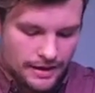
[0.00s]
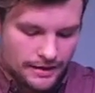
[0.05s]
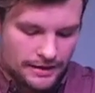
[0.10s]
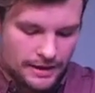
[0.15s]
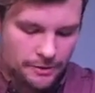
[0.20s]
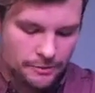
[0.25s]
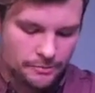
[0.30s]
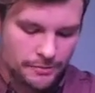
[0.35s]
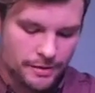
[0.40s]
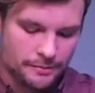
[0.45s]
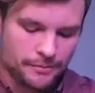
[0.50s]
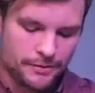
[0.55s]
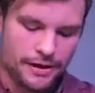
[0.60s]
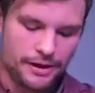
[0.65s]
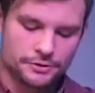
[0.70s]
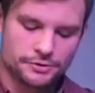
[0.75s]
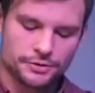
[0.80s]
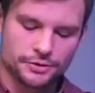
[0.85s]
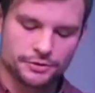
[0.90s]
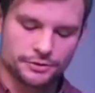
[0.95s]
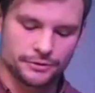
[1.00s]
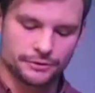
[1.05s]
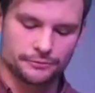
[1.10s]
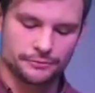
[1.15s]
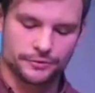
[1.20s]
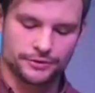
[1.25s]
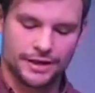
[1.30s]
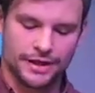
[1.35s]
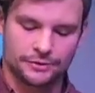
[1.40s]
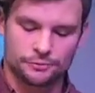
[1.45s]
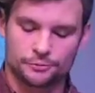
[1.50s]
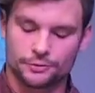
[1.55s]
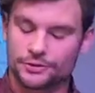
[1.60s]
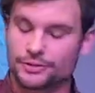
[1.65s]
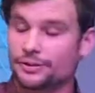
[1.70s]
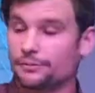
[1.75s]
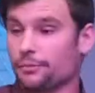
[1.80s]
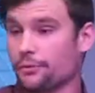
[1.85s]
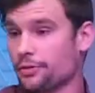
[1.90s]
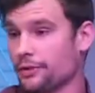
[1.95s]
Now remember how Joseph was asked one
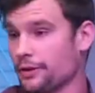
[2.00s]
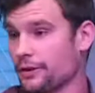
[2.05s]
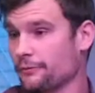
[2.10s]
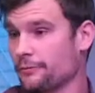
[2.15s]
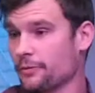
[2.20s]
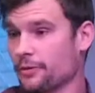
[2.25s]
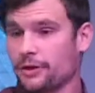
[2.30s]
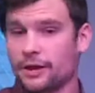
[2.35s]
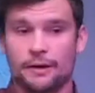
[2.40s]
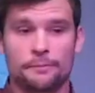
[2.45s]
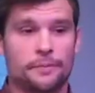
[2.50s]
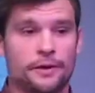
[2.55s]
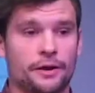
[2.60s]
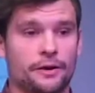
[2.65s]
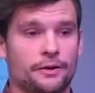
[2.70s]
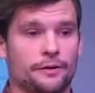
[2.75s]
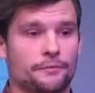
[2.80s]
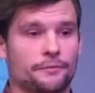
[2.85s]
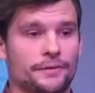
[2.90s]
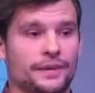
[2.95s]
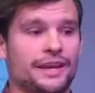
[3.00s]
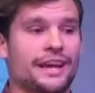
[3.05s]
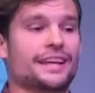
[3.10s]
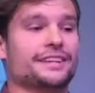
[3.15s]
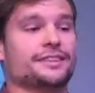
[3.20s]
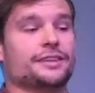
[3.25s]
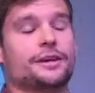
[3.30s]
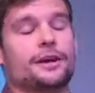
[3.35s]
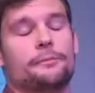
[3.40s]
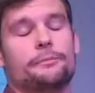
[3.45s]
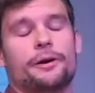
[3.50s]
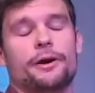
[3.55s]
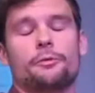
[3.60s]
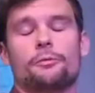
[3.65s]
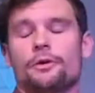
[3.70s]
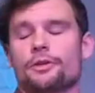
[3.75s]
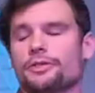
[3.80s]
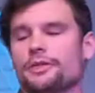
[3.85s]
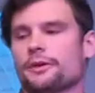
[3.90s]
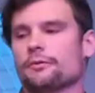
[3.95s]
simple thing from the cupbearer? He asked the cupbearer
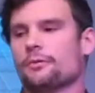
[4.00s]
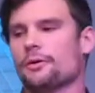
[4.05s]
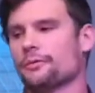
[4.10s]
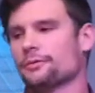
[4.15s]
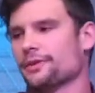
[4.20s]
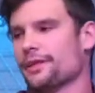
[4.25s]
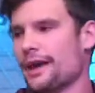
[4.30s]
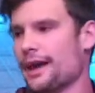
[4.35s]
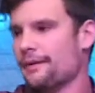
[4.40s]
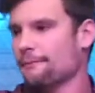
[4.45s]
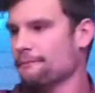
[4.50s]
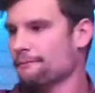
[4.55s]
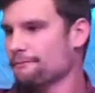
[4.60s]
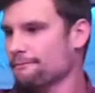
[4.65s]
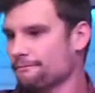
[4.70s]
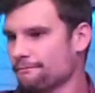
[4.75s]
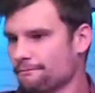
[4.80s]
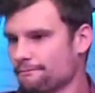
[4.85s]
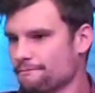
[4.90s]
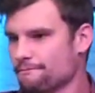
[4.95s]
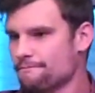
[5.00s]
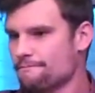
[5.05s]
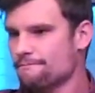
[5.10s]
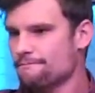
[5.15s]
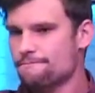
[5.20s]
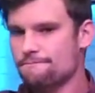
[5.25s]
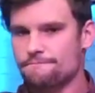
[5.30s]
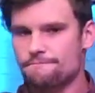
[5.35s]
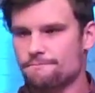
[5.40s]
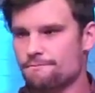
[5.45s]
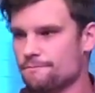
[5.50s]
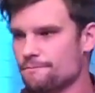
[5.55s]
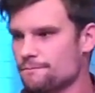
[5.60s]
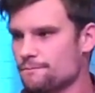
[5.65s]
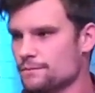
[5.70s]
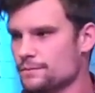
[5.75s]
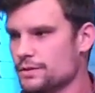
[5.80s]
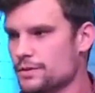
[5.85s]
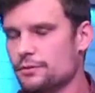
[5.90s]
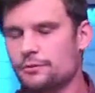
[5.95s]
one thing. What was that?
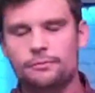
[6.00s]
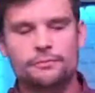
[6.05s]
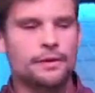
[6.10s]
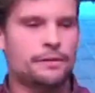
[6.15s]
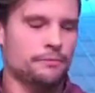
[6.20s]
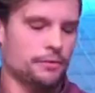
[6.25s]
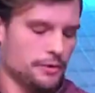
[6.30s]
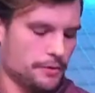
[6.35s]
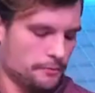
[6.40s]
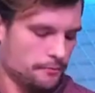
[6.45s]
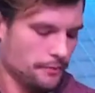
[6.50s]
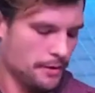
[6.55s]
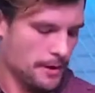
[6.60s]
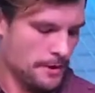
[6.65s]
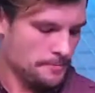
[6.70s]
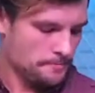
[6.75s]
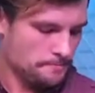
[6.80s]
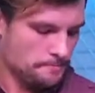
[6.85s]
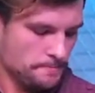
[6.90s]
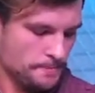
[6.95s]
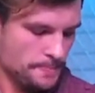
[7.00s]
remember. right?